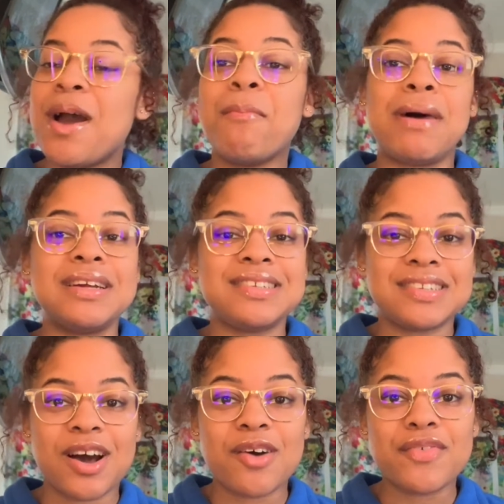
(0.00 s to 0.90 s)

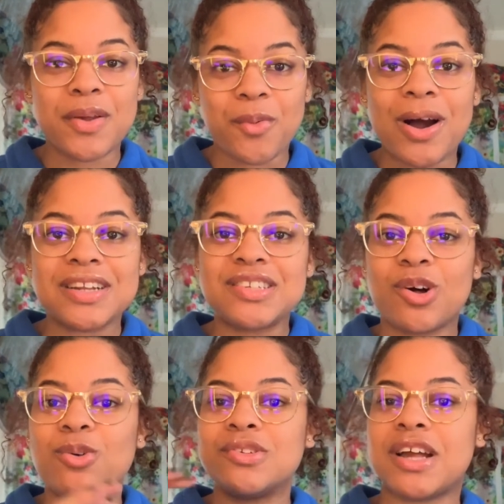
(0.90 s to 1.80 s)
myself and watch the
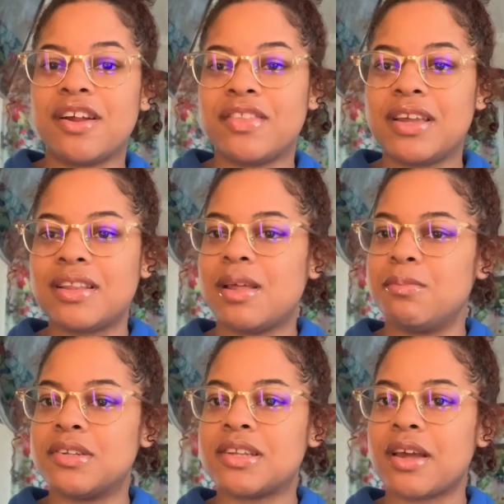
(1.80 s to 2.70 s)
whole entire thing, then I'm
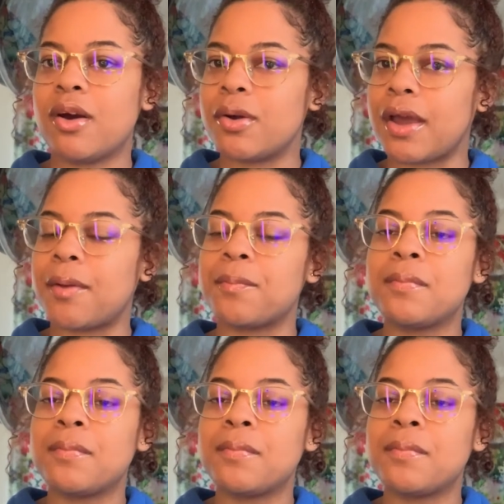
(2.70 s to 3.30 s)
just like, okay,